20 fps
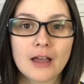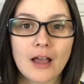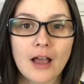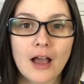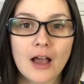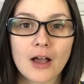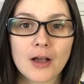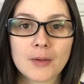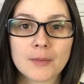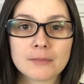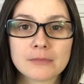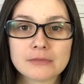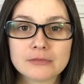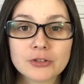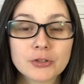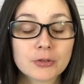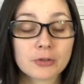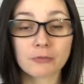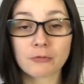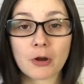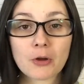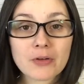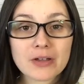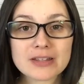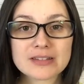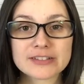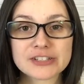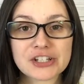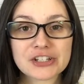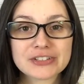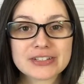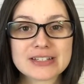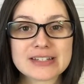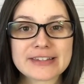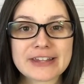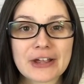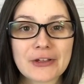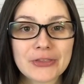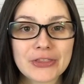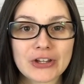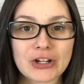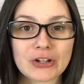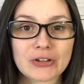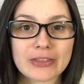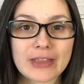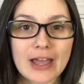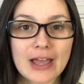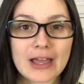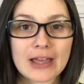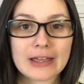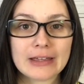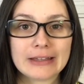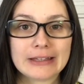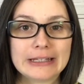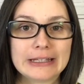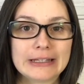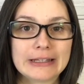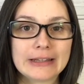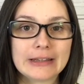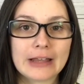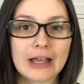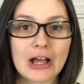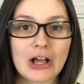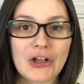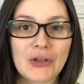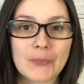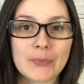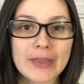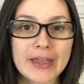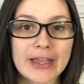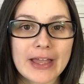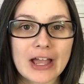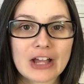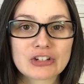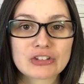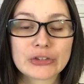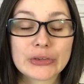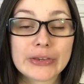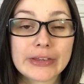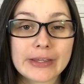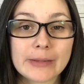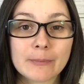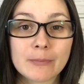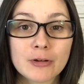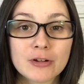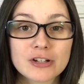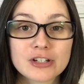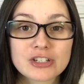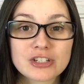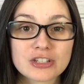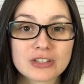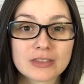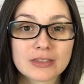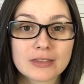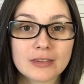LuLaRoe consultants out there that they actually push,